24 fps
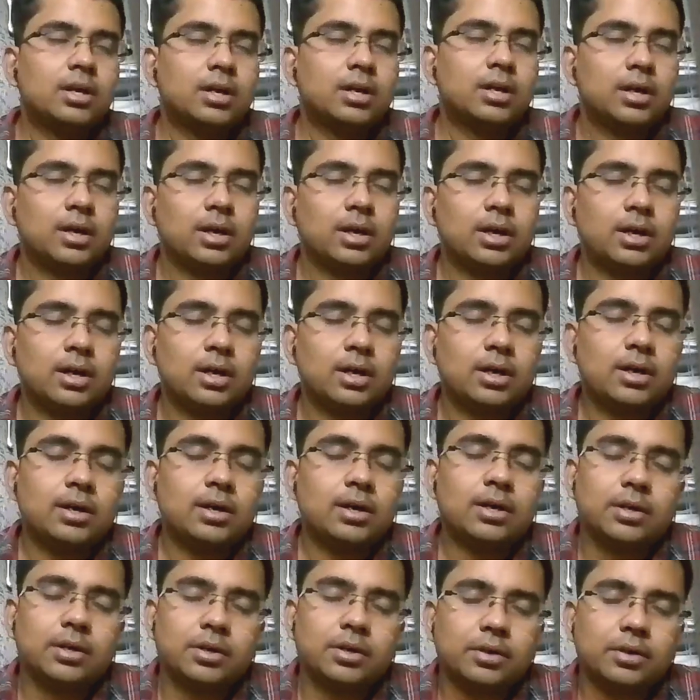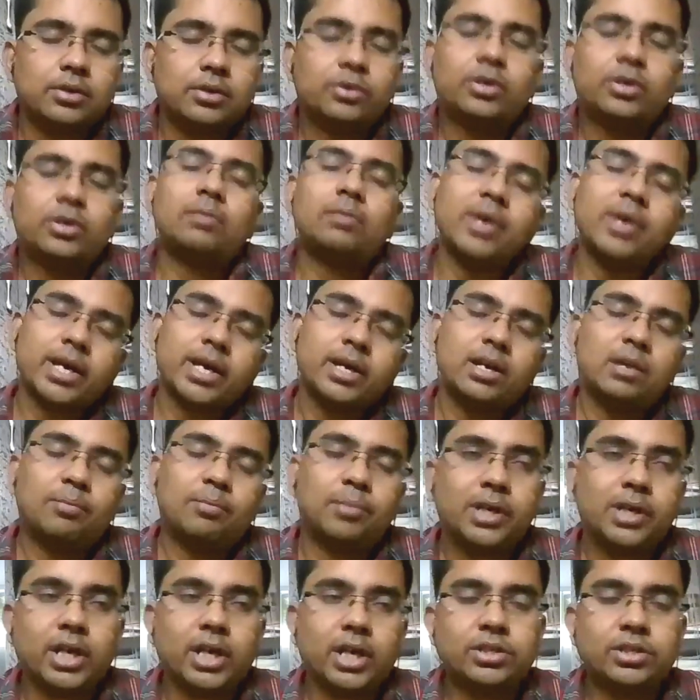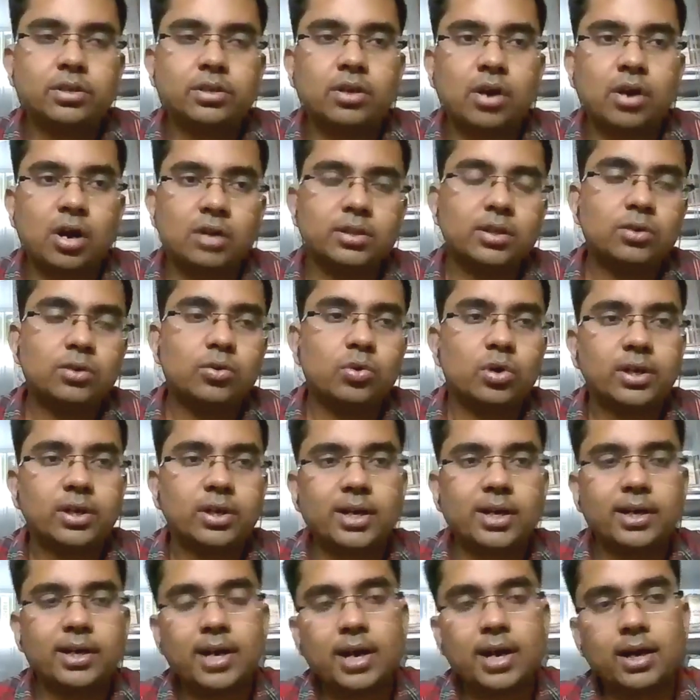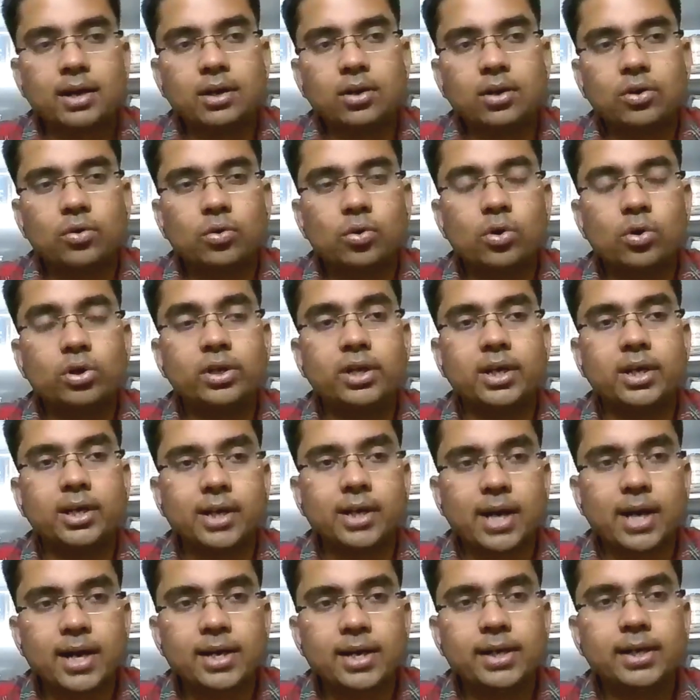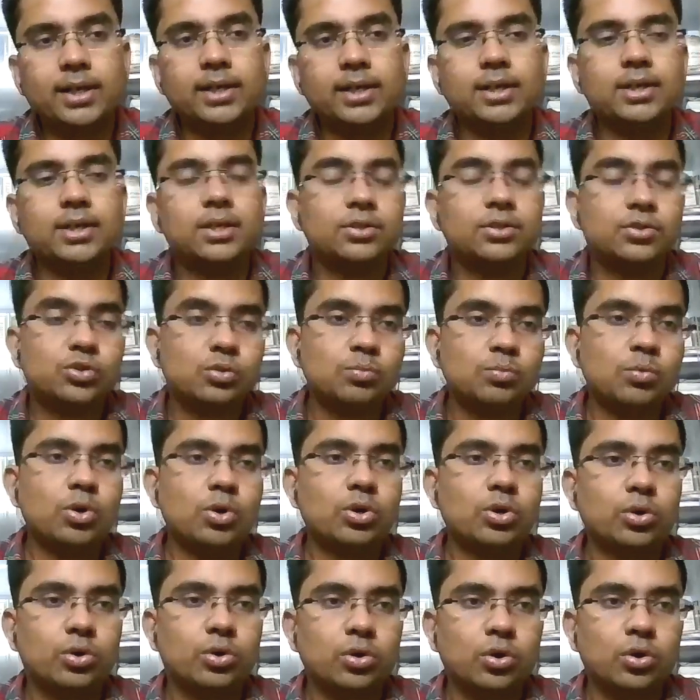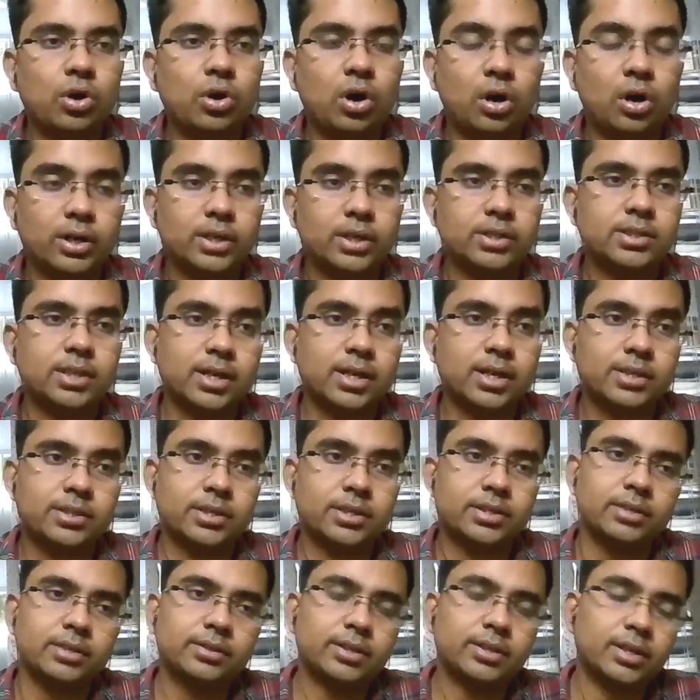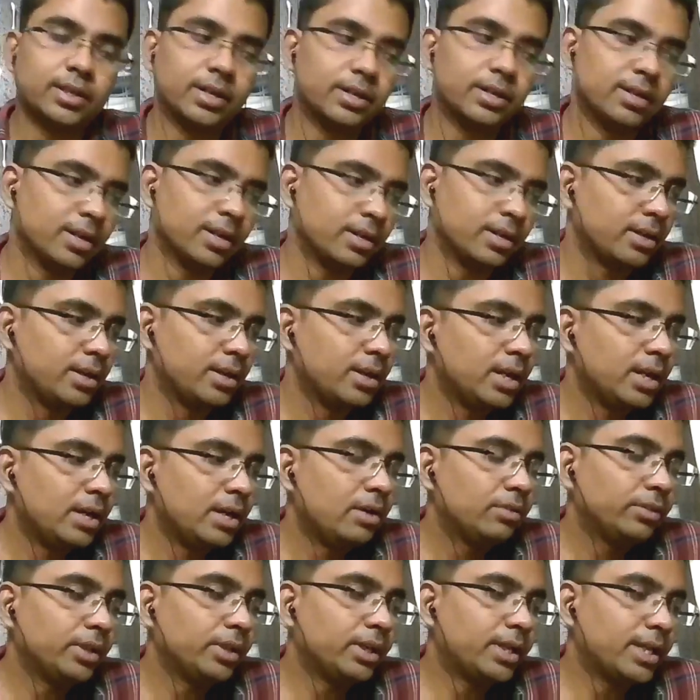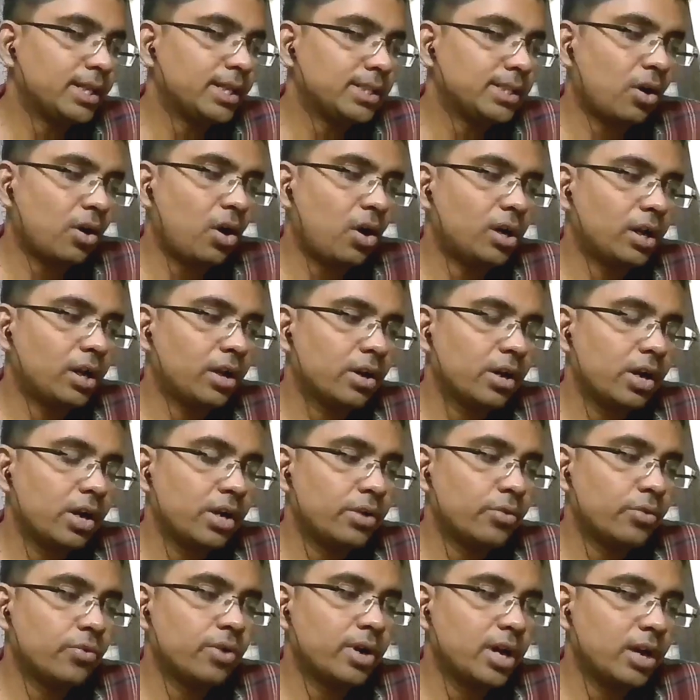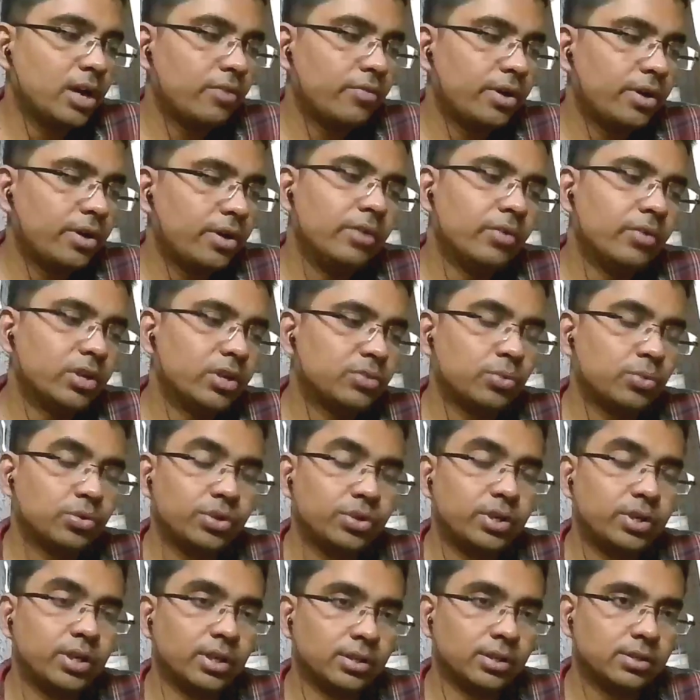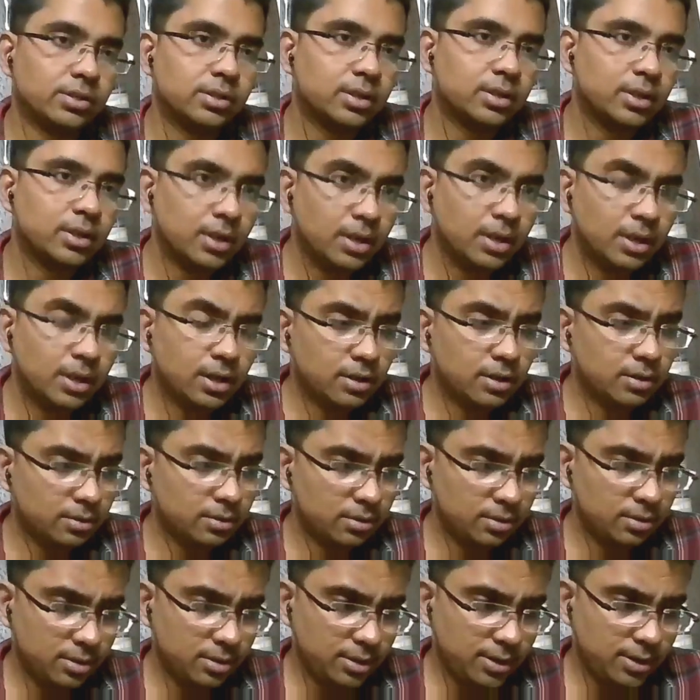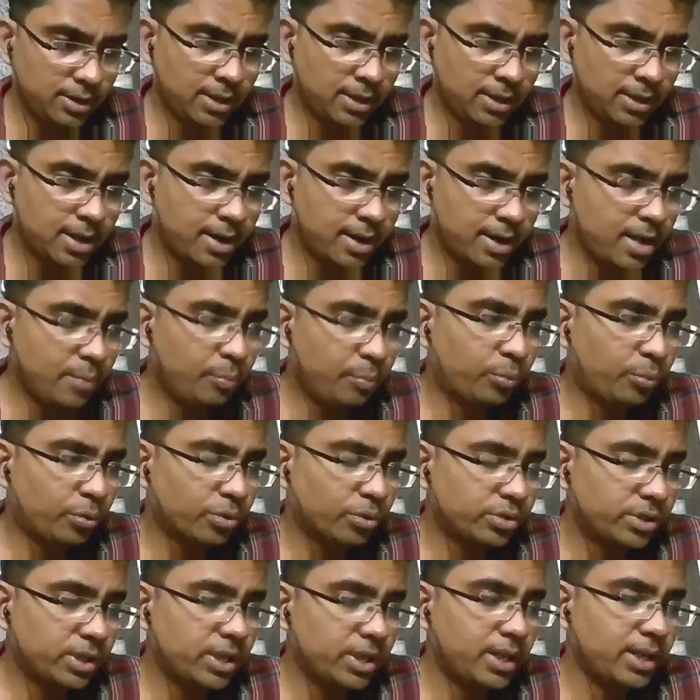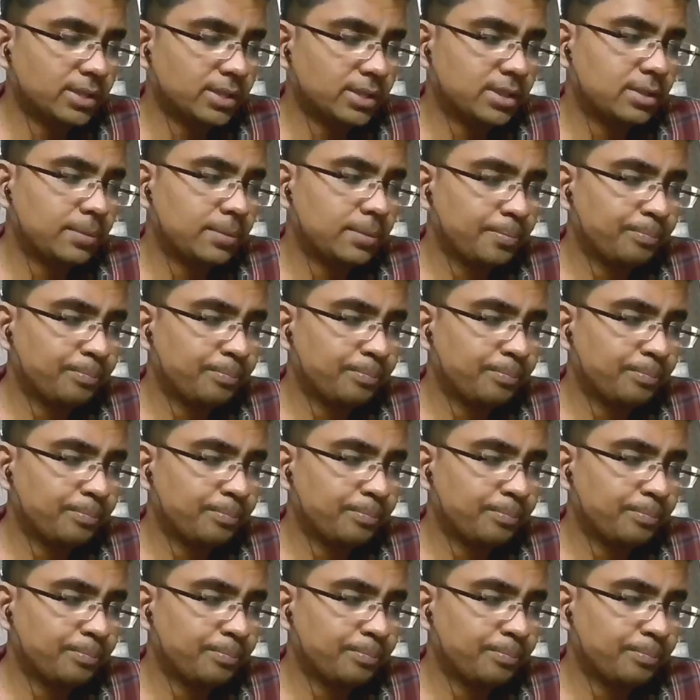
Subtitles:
Uh, you can make an application, or the court can grant sumoto orders under section 13A. That is alternative relief in divorce proceedings. In any proceedings